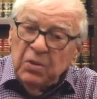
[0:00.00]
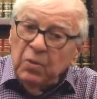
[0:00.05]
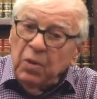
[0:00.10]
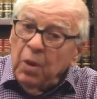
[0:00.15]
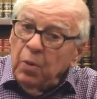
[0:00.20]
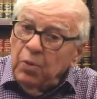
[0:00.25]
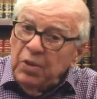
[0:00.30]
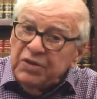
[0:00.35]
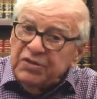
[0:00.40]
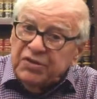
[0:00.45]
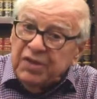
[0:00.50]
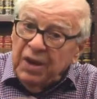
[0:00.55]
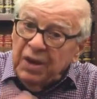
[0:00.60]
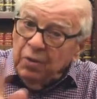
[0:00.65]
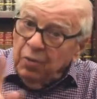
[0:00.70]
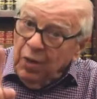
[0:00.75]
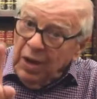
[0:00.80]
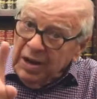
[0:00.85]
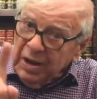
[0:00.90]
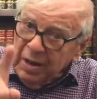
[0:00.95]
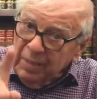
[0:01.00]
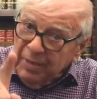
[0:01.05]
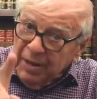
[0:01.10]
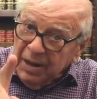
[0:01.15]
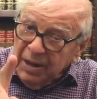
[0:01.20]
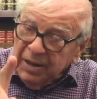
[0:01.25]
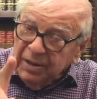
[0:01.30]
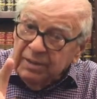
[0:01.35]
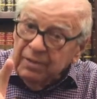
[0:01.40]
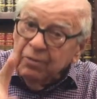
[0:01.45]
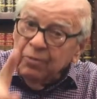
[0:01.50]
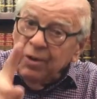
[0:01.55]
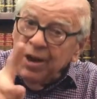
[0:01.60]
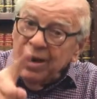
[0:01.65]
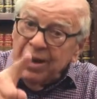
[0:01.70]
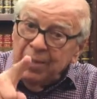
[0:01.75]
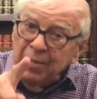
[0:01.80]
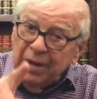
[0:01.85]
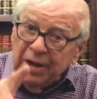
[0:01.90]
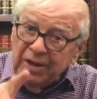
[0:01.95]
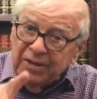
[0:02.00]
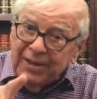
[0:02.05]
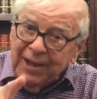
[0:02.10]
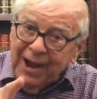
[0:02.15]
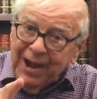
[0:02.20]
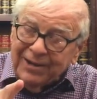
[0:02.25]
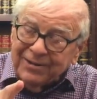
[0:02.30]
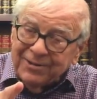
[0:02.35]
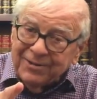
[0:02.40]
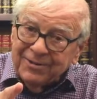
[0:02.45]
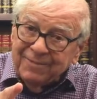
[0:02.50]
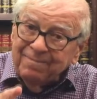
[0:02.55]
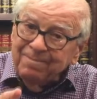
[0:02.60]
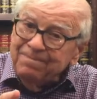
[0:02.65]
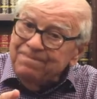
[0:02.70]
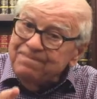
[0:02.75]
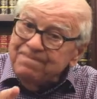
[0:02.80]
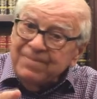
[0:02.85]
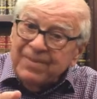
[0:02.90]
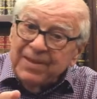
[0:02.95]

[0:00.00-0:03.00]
Well, we say, wait a minute, doctor.